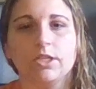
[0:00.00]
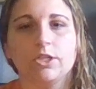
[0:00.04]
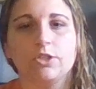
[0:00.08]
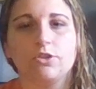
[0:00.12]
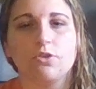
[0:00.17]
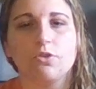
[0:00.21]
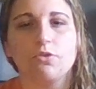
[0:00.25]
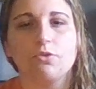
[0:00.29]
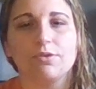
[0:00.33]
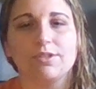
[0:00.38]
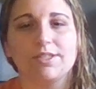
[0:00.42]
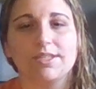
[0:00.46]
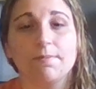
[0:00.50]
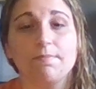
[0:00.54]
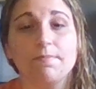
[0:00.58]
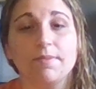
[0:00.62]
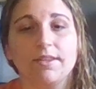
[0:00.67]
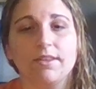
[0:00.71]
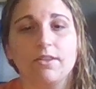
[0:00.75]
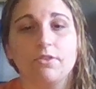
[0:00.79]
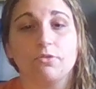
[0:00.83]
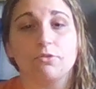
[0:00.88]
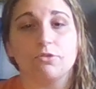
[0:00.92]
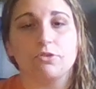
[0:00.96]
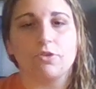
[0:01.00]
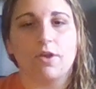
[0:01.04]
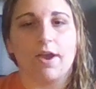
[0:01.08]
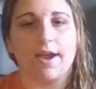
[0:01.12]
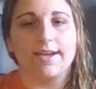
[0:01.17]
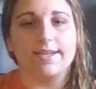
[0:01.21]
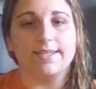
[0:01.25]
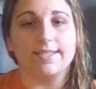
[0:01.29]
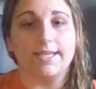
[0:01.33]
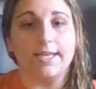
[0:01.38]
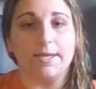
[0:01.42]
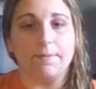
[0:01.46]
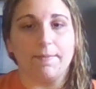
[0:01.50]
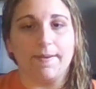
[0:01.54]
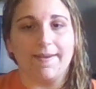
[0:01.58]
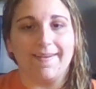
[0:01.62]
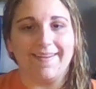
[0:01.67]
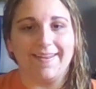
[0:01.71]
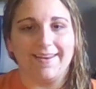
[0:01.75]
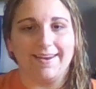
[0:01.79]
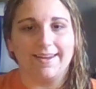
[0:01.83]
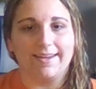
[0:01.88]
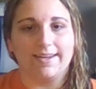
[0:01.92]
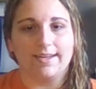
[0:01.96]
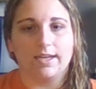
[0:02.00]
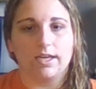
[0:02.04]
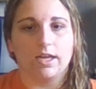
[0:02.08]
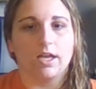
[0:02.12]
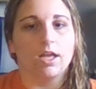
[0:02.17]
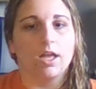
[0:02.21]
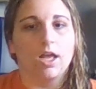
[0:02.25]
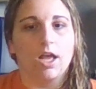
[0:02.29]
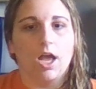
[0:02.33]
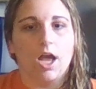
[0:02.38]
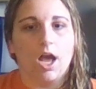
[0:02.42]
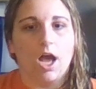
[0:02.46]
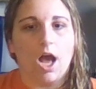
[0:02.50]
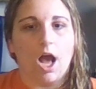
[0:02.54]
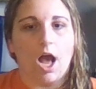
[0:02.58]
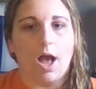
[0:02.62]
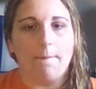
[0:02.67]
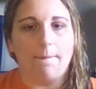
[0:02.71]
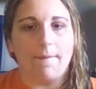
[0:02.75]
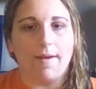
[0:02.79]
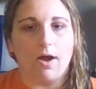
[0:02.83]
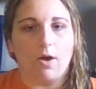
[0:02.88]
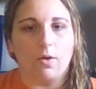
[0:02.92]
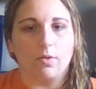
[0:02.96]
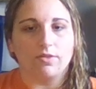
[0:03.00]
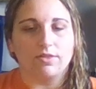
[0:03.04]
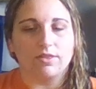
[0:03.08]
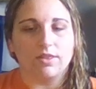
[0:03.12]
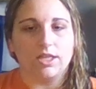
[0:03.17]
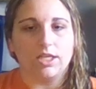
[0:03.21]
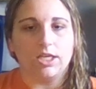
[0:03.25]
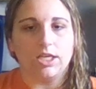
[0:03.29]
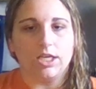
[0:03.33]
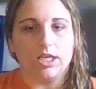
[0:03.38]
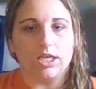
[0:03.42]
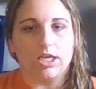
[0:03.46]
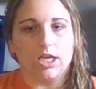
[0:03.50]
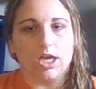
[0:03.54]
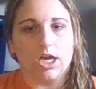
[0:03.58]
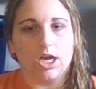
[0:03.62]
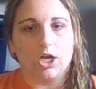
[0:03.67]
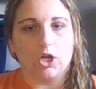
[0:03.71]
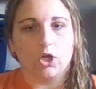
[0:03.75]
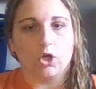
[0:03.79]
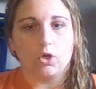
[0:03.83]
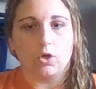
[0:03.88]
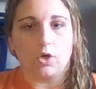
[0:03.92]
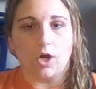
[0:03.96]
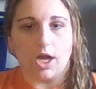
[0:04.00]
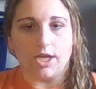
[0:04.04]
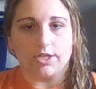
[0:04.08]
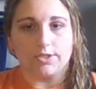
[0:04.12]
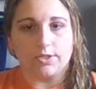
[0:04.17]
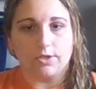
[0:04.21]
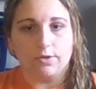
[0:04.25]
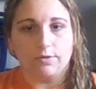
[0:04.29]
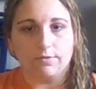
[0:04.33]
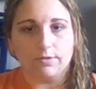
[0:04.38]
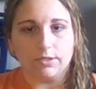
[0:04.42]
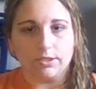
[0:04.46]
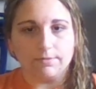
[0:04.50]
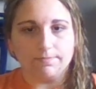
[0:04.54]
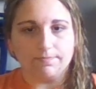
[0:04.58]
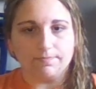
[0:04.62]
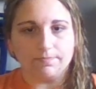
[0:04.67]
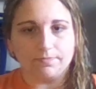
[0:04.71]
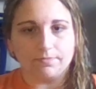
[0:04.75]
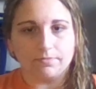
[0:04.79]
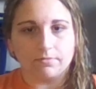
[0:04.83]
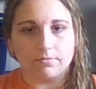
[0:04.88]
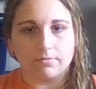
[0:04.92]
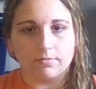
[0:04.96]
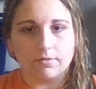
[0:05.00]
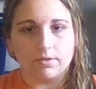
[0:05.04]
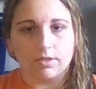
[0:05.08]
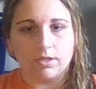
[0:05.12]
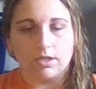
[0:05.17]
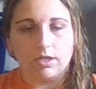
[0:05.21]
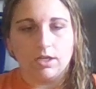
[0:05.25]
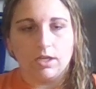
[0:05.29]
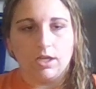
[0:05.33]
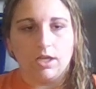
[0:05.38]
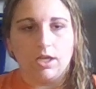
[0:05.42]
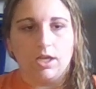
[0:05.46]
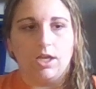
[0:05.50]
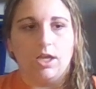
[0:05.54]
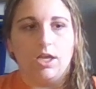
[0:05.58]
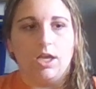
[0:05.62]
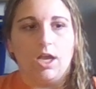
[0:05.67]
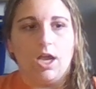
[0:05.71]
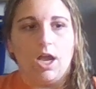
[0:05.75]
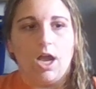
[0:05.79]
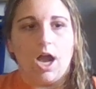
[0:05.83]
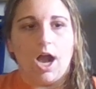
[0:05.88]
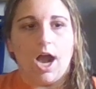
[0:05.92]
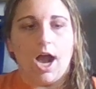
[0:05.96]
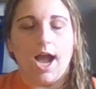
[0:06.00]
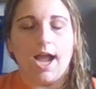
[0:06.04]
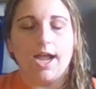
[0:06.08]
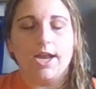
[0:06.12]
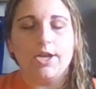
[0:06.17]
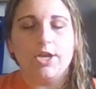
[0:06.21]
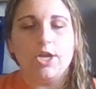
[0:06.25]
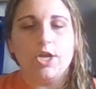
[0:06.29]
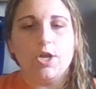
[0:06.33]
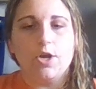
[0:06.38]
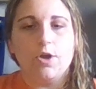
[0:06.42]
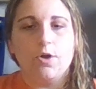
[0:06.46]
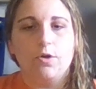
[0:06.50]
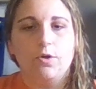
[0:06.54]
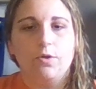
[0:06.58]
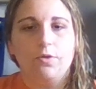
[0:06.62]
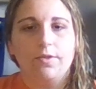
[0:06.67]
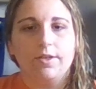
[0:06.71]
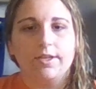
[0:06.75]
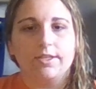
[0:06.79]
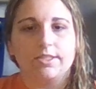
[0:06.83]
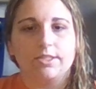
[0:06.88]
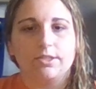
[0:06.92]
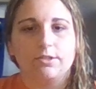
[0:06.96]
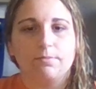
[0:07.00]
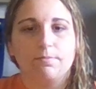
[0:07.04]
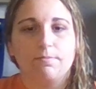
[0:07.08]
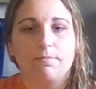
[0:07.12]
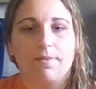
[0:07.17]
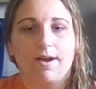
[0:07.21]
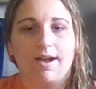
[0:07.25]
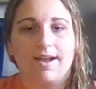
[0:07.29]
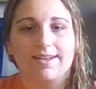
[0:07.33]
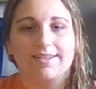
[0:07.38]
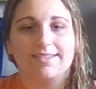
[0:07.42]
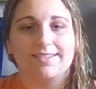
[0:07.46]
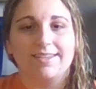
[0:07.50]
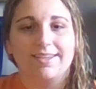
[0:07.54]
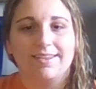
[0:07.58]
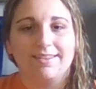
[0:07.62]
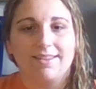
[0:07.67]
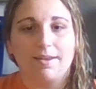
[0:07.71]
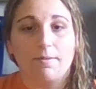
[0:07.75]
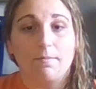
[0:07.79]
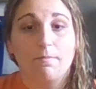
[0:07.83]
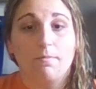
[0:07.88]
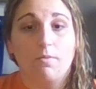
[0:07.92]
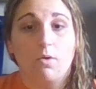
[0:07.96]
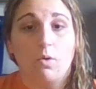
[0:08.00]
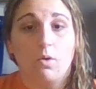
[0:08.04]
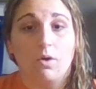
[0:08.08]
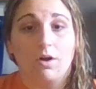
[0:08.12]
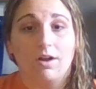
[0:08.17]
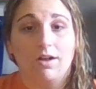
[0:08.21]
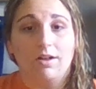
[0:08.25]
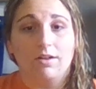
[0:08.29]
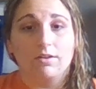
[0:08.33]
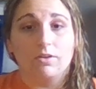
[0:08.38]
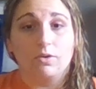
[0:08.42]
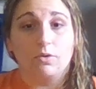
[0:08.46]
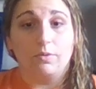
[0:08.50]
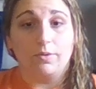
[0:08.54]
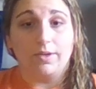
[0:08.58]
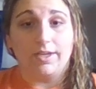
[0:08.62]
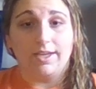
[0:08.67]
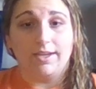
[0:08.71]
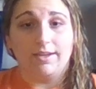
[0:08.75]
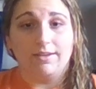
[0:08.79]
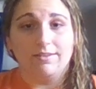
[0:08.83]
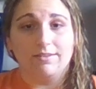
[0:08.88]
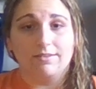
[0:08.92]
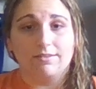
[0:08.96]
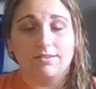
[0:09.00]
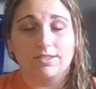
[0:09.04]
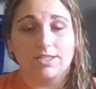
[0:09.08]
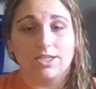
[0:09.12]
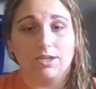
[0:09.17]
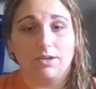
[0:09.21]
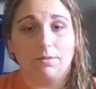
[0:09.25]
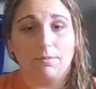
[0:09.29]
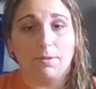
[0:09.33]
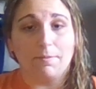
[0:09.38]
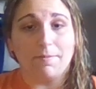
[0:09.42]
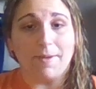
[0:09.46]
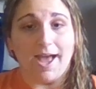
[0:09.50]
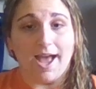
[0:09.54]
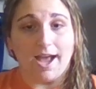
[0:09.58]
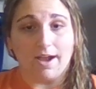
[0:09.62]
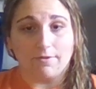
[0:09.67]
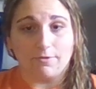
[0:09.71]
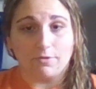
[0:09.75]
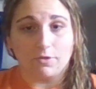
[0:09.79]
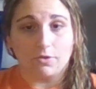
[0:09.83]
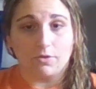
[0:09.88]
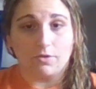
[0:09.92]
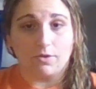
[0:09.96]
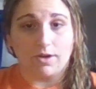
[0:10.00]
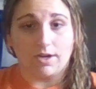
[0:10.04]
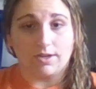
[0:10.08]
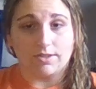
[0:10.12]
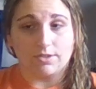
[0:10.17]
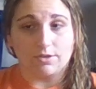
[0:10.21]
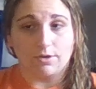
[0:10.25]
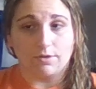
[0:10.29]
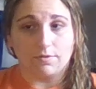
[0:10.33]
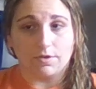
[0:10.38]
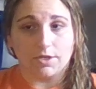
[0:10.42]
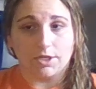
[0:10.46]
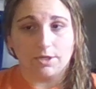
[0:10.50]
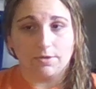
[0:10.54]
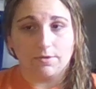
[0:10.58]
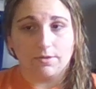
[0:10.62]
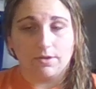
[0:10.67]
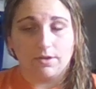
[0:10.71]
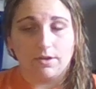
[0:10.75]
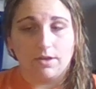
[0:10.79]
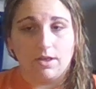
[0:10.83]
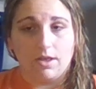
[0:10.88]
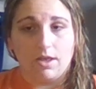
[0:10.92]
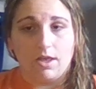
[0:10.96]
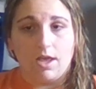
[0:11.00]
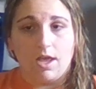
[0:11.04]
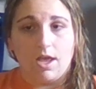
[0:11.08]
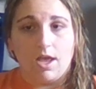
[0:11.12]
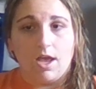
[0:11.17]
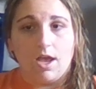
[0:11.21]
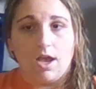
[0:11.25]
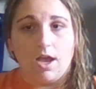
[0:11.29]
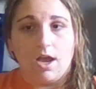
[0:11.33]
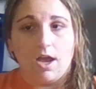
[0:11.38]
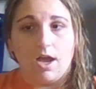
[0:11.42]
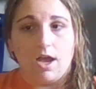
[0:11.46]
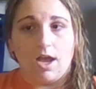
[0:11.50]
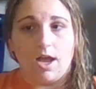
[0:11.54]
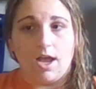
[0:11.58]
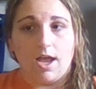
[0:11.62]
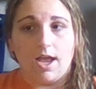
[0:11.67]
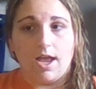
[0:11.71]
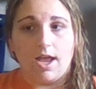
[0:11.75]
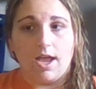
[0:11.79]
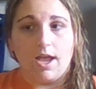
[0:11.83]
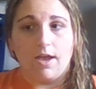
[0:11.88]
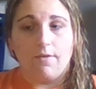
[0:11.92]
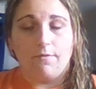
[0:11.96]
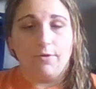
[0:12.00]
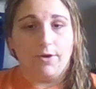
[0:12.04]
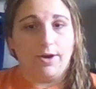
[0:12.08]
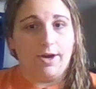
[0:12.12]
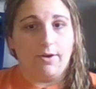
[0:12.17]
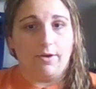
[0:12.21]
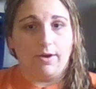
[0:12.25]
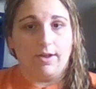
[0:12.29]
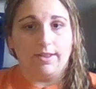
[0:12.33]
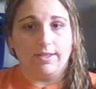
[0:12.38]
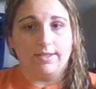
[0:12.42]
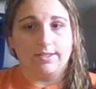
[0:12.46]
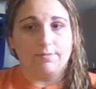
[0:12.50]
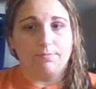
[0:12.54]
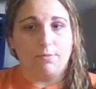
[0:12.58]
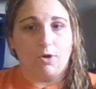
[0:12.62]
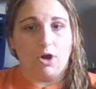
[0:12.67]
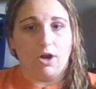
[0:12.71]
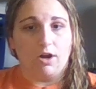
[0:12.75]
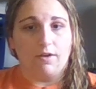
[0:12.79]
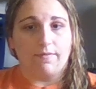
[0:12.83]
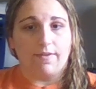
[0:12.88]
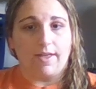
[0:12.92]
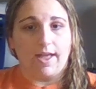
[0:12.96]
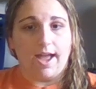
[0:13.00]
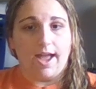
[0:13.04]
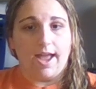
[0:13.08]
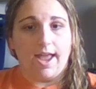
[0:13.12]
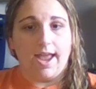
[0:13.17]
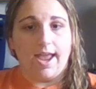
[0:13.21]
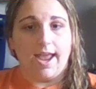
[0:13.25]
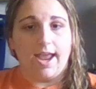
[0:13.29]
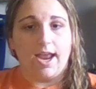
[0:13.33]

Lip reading: So there's something that they're trying to keep hidden about the crossover. I know that surmising that Moira Queen is going to be back for the crossover. For Arrow, at least part of that.